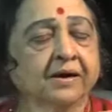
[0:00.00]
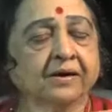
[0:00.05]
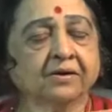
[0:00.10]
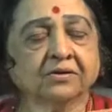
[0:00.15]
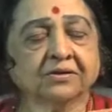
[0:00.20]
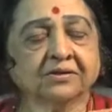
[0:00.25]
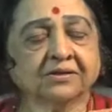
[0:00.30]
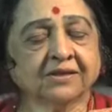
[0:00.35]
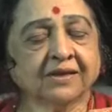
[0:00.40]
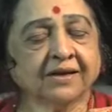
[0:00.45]
I
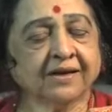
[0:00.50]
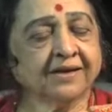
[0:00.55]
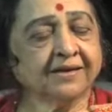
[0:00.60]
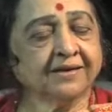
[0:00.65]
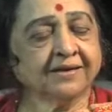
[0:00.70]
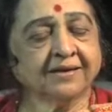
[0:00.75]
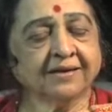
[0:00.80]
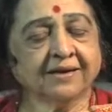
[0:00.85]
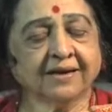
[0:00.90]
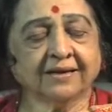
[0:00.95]
got
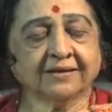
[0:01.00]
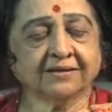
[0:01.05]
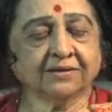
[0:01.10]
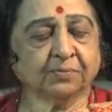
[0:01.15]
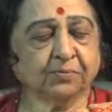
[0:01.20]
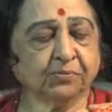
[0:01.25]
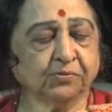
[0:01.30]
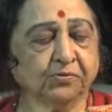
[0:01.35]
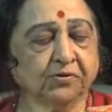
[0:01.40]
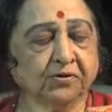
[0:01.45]
selected as a
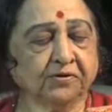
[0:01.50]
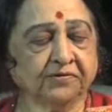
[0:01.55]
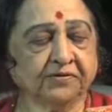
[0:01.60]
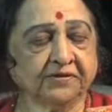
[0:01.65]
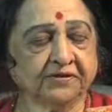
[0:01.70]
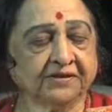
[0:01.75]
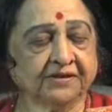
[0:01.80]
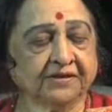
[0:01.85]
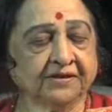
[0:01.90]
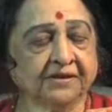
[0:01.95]
pool
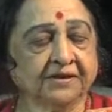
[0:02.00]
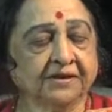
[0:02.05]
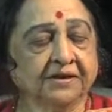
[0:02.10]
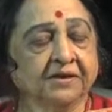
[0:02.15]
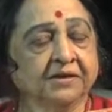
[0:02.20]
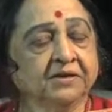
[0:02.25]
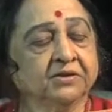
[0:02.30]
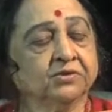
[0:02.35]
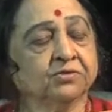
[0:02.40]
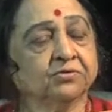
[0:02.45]
officer.
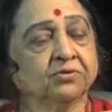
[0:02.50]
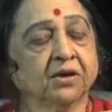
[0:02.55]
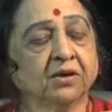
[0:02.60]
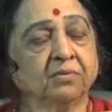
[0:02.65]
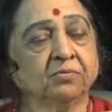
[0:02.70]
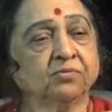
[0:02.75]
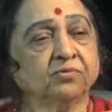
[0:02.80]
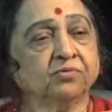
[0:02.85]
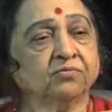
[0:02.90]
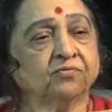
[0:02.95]
So
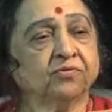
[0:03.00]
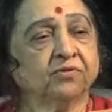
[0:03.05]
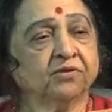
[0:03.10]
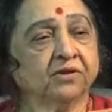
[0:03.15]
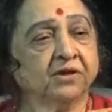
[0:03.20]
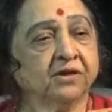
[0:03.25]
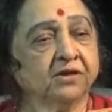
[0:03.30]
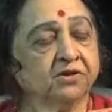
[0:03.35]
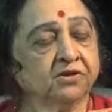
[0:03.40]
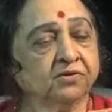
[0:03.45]
came to for
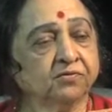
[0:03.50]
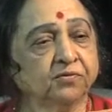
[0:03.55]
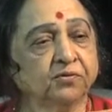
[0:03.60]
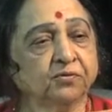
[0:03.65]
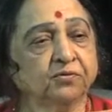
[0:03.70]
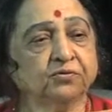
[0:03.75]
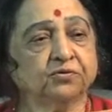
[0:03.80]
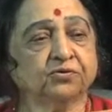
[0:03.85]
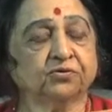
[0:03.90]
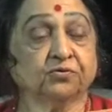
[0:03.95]
the
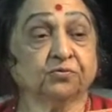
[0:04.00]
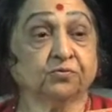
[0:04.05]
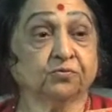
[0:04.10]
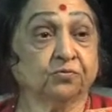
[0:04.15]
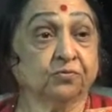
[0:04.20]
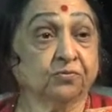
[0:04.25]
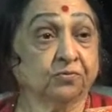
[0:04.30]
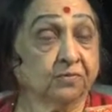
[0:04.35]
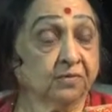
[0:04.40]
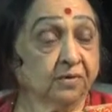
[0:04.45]
interviews
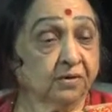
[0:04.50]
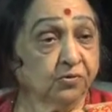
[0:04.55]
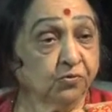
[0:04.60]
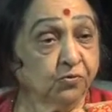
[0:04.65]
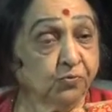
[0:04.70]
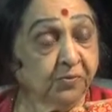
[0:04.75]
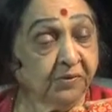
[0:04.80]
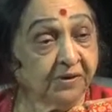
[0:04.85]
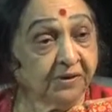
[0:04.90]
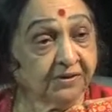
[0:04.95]
to
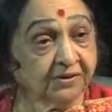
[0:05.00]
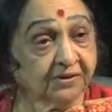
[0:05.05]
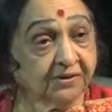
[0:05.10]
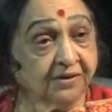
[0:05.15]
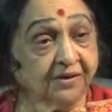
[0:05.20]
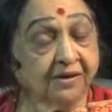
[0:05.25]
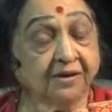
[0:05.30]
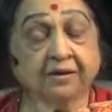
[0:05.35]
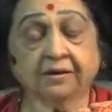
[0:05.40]
UPSC.